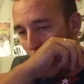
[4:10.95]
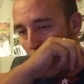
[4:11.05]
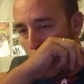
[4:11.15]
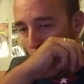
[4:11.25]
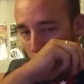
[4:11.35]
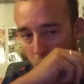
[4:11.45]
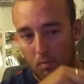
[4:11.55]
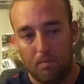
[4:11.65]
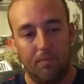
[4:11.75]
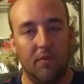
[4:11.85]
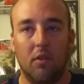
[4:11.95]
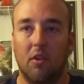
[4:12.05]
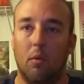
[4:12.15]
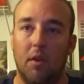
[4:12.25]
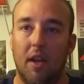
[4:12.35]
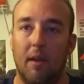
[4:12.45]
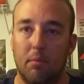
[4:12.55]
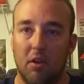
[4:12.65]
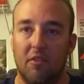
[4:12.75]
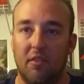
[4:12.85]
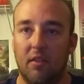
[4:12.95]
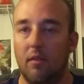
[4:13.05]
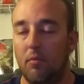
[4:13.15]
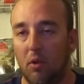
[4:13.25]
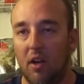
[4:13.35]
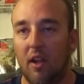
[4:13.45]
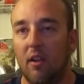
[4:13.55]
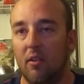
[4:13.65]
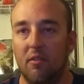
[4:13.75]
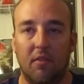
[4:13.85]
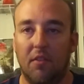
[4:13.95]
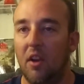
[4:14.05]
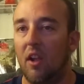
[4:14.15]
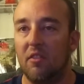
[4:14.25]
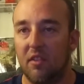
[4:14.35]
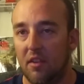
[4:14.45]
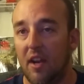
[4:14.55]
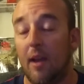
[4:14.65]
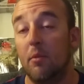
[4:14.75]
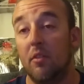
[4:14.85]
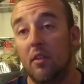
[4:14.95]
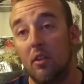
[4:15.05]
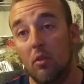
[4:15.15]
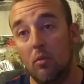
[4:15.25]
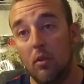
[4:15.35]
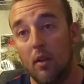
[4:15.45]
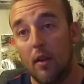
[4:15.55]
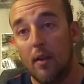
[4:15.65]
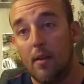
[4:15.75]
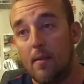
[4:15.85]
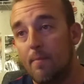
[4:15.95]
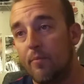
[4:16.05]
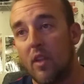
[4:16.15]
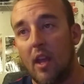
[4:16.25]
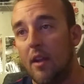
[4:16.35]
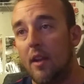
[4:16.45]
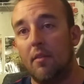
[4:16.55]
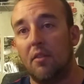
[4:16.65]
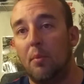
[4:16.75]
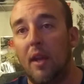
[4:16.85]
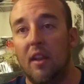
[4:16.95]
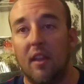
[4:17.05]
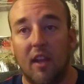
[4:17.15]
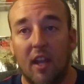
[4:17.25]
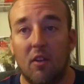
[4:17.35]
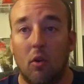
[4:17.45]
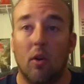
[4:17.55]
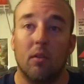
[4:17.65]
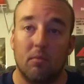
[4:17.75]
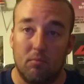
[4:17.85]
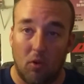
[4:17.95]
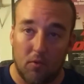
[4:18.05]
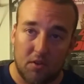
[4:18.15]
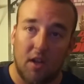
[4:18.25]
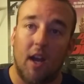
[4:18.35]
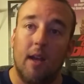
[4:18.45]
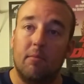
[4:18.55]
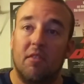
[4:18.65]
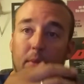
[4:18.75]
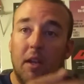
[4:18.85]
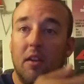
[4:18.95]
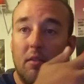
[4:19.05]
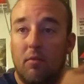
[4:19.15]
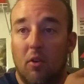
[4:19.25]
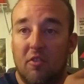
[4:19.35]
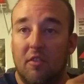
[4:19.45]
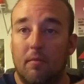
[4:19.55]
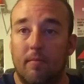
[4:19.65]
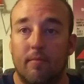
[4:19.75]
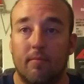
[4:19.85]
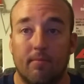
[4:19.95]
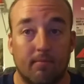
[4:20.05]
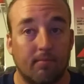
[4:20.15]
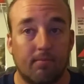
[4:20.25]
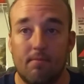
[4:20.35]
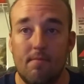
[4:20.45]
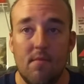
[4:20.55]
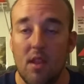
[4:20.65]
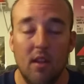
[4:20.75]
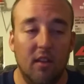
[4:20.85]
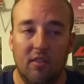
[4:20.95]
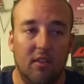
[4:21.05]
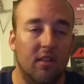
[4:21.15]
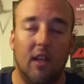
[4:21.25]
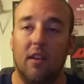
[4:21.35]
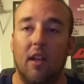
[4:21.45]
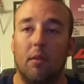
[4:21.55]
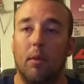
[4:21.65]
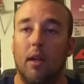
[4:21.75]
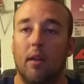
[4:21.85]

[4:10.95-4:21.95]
So a one-time purchase of $40, $50 at the time it was new, and never have to pay anything again, or over time spend a fortune. It's just night and day to me.